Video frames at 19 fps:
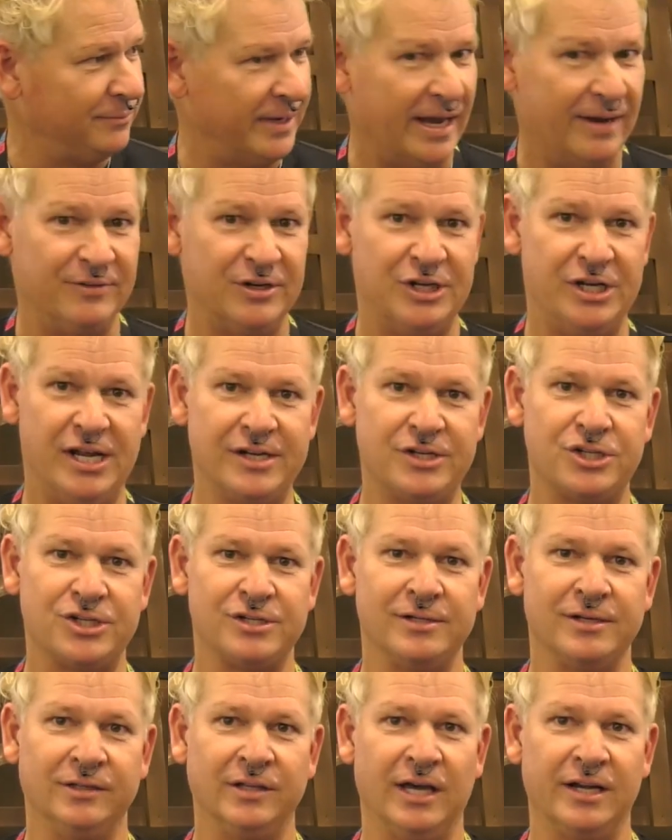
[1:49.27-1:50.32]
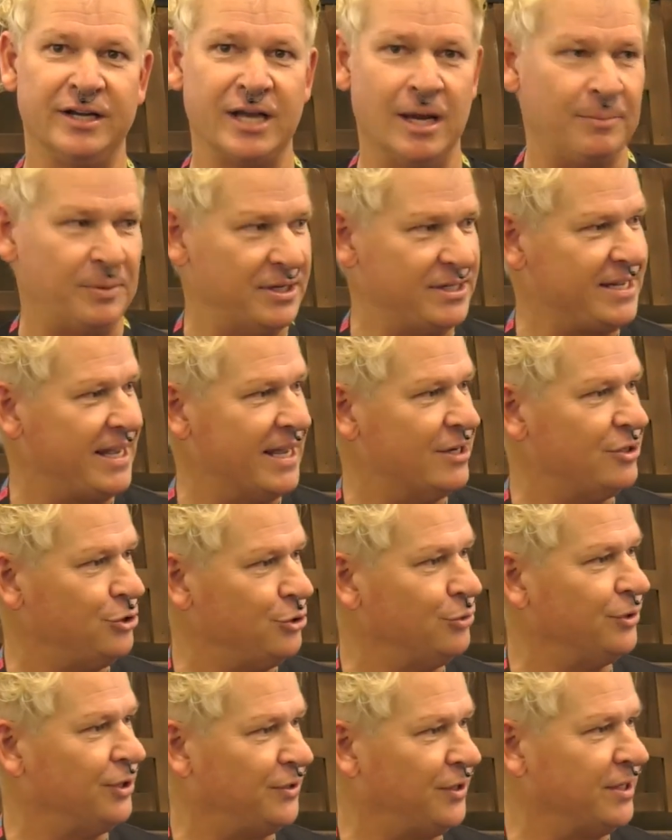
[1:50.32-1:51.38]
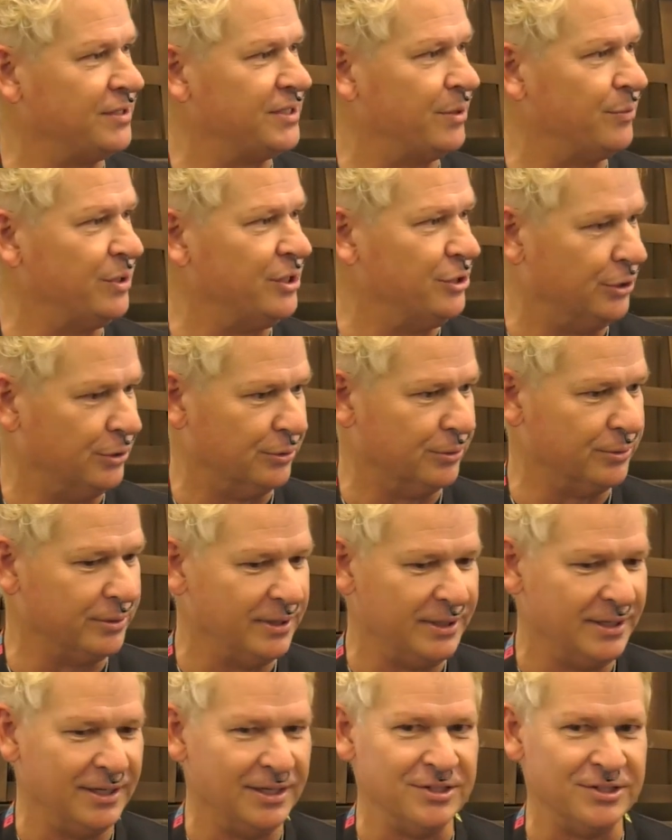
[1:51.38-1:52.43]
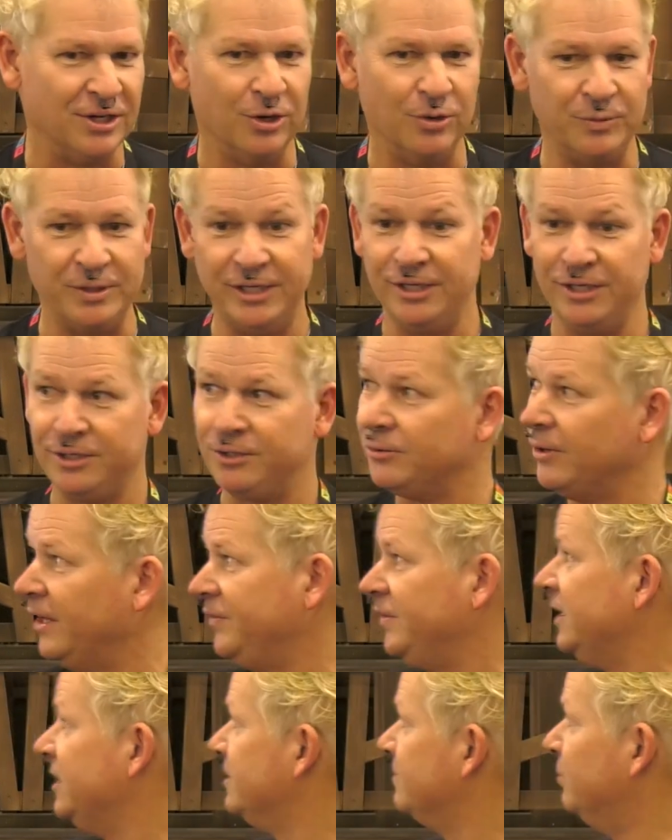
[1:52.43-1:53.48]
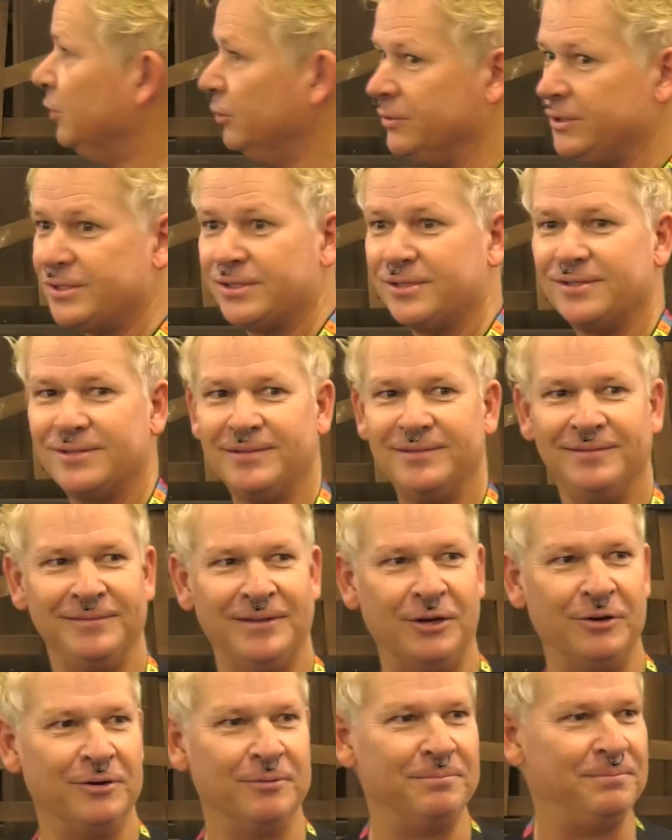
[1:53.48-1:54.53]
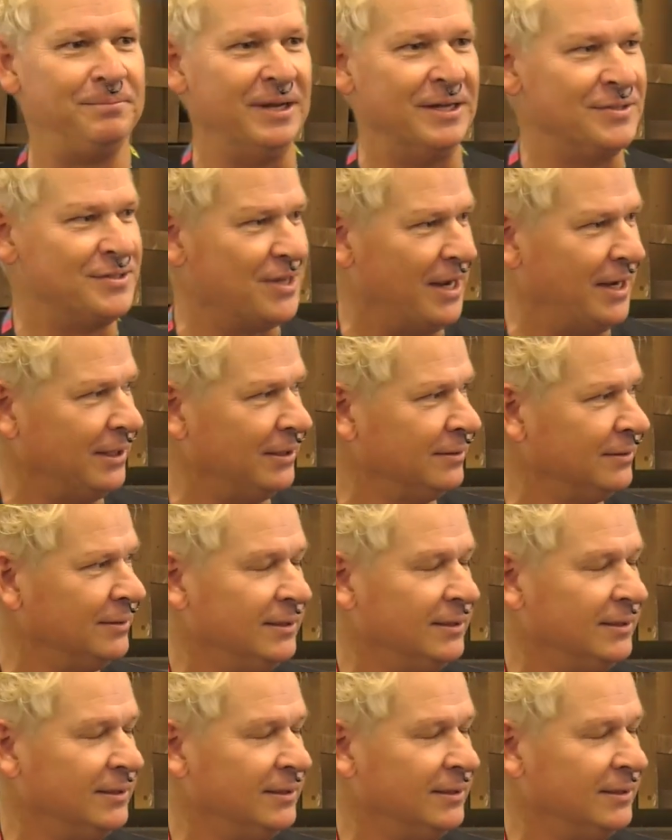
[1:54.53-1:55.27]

We have a niche. A lot of companies can't do the things that we do. So we create these booths that are insane.